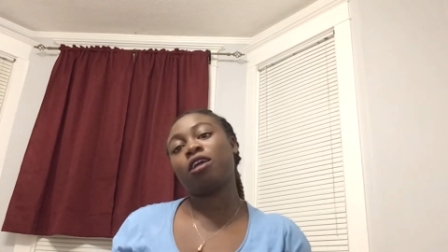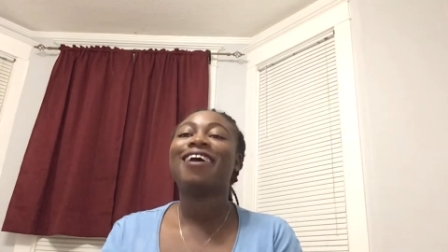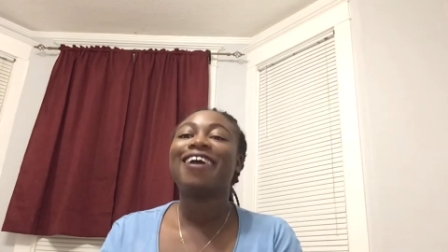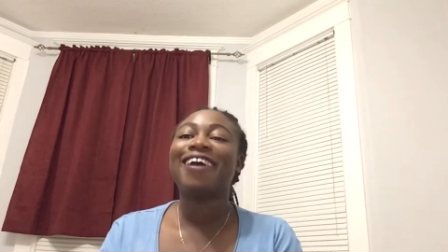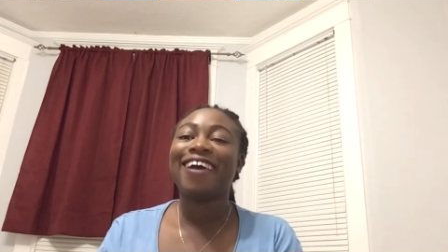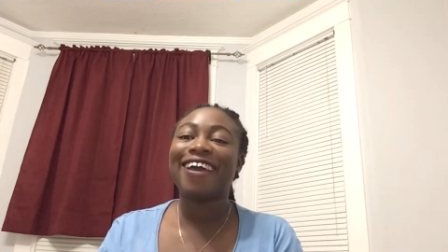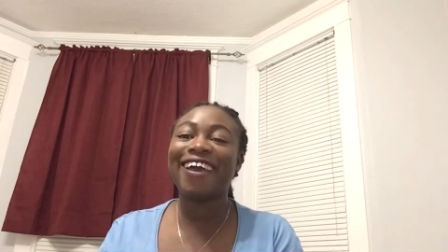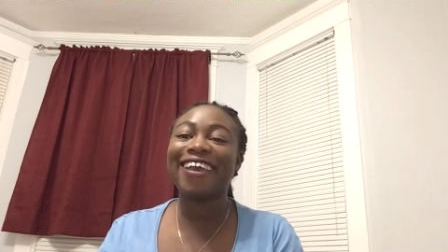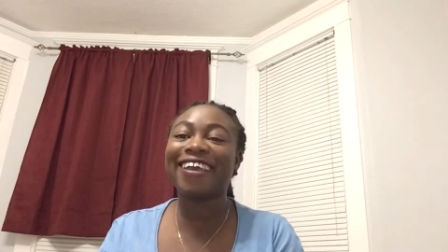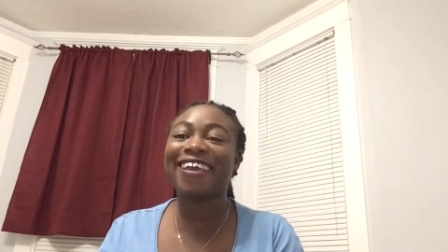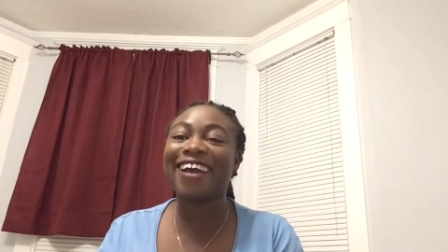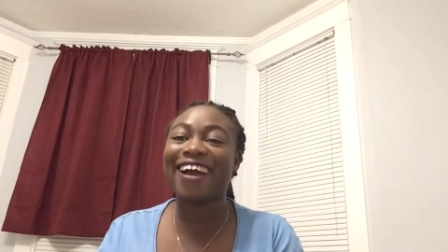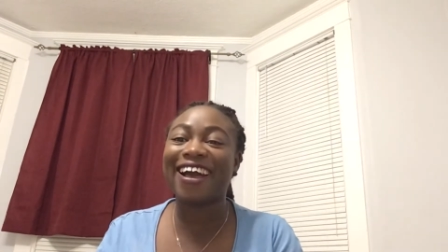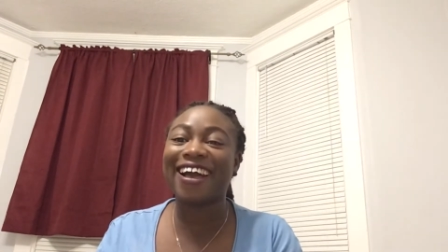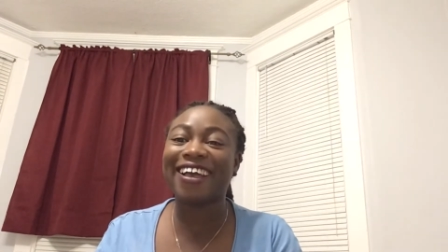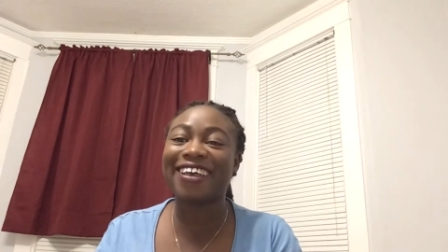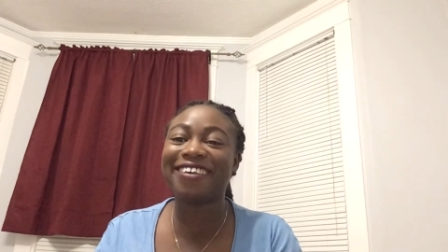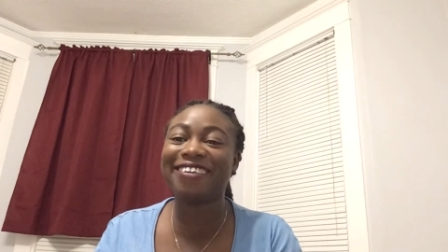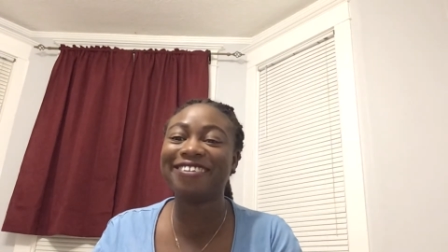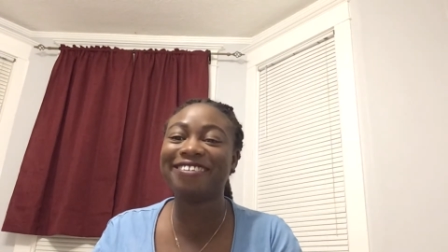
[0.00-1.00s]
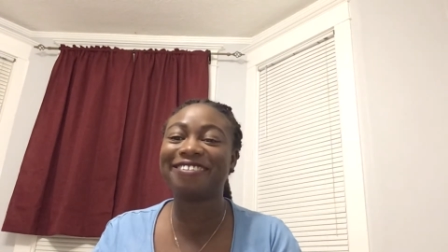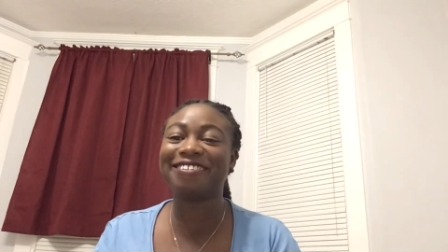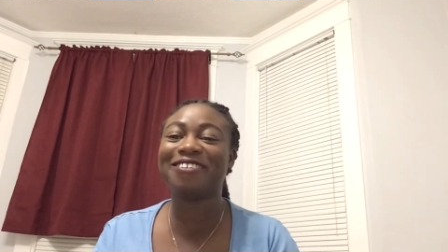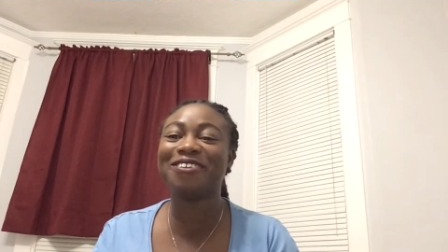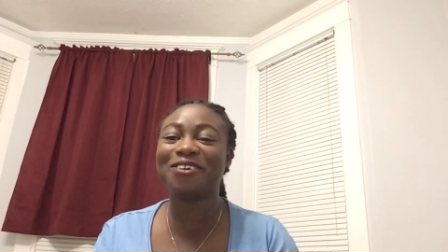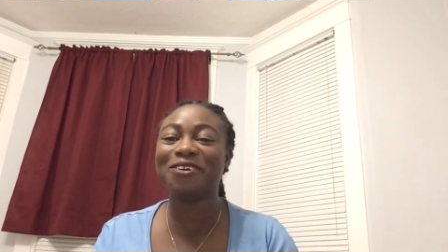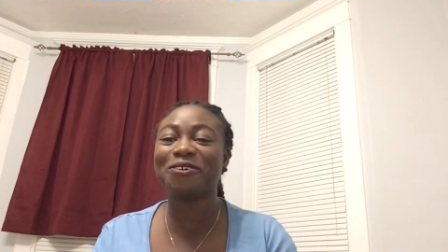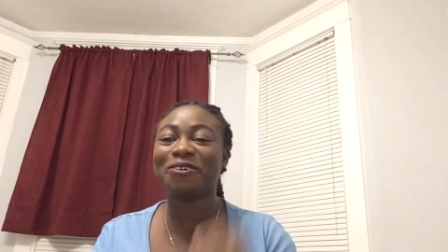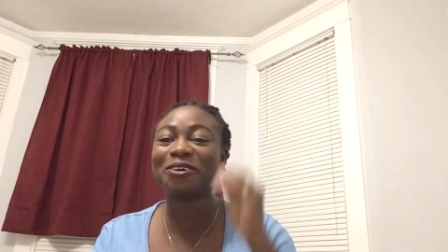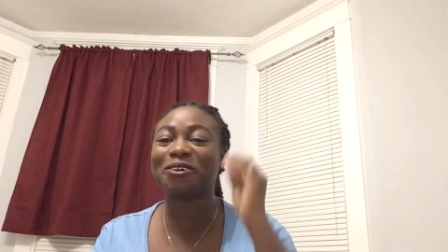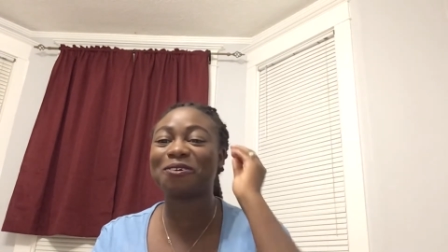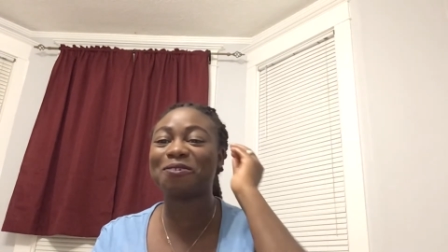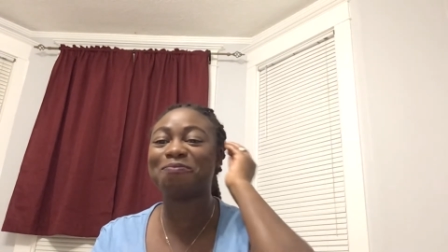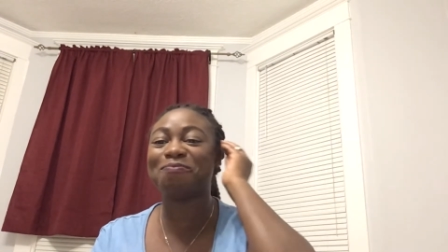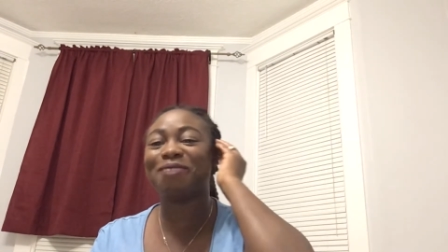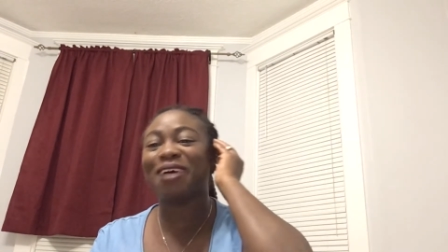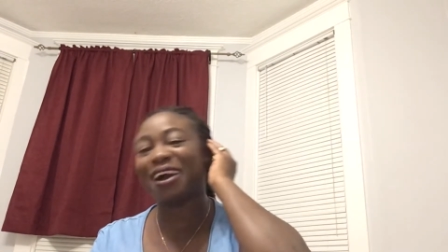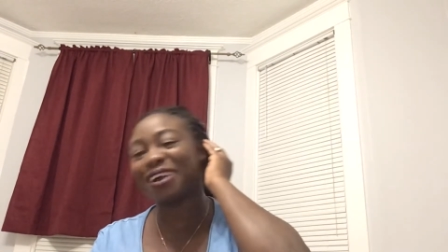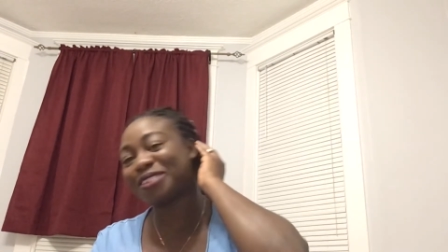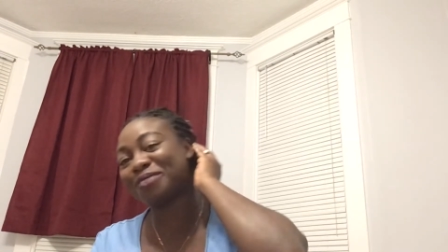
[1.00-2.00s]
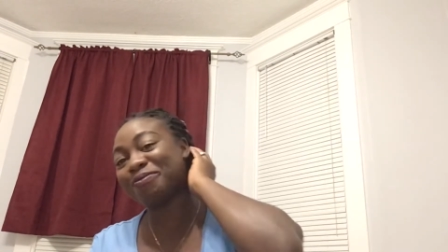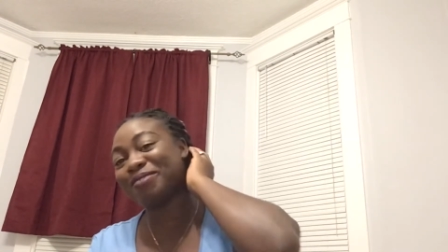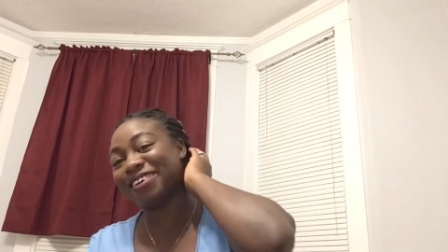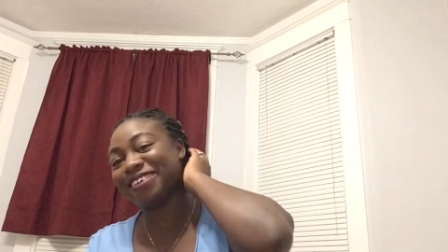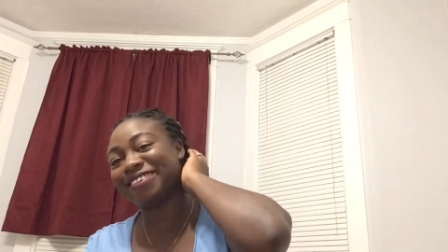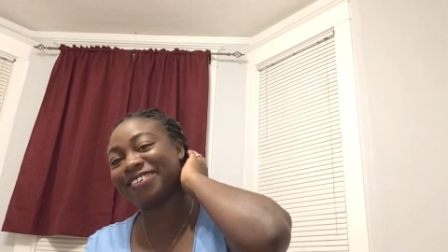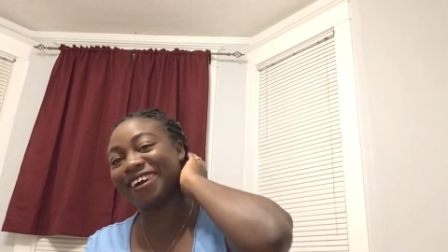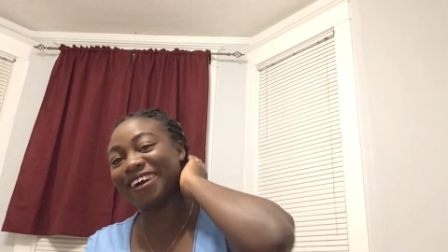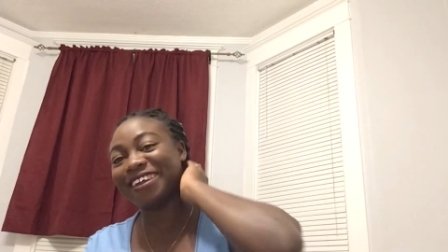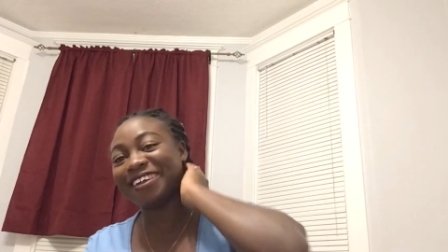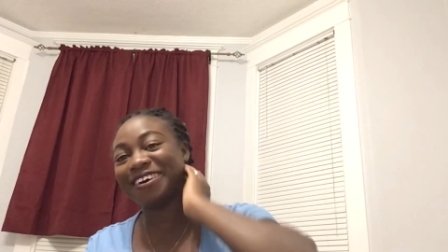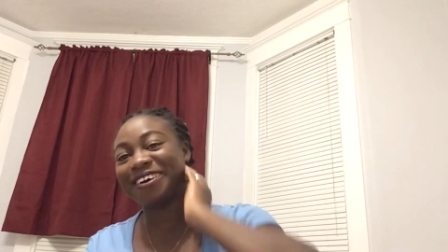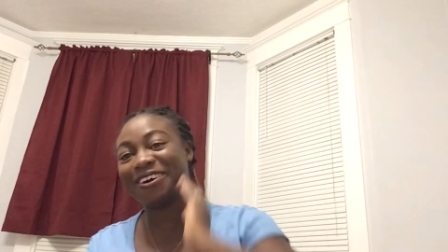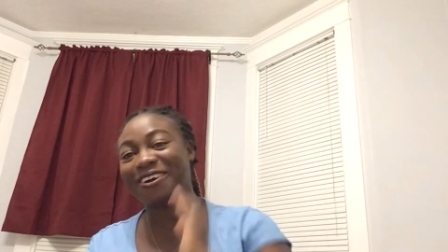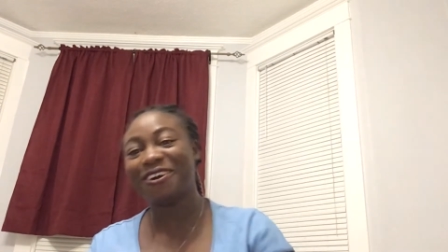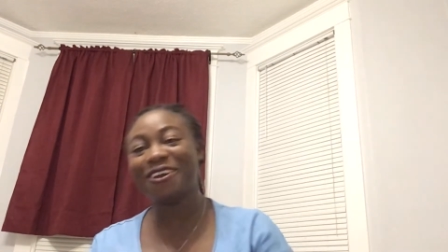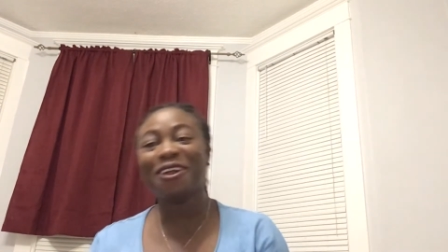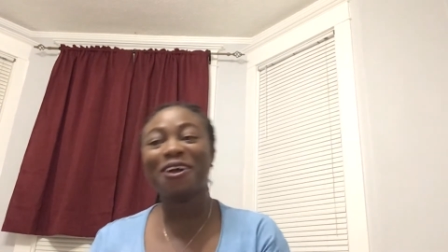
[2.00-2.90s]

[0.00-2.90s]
Hey guys, you welcome back to my channel.